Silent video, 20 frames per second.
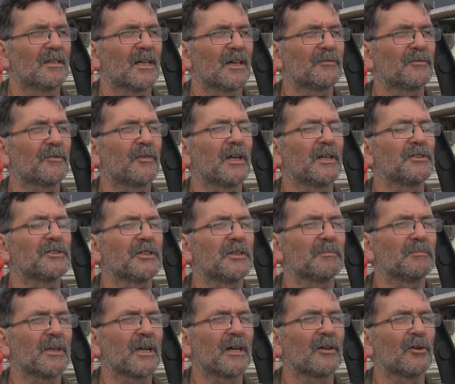that
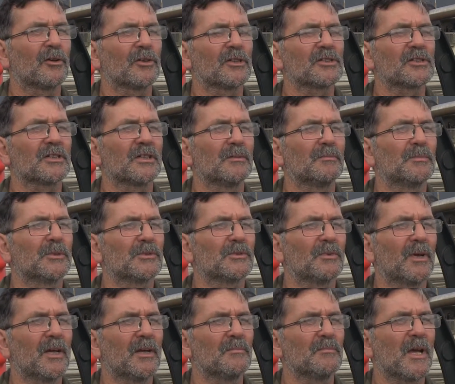friendship, that honesty
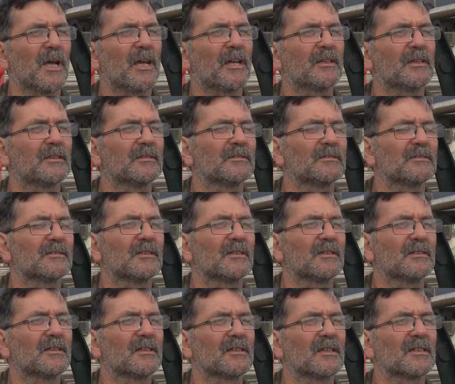between men
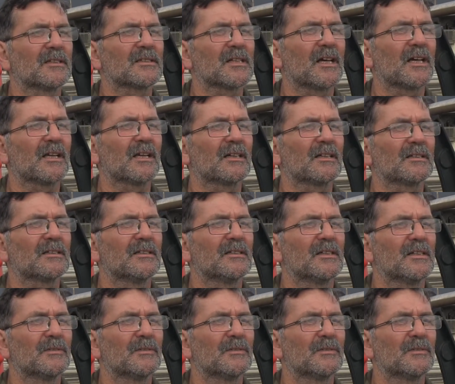and things like that.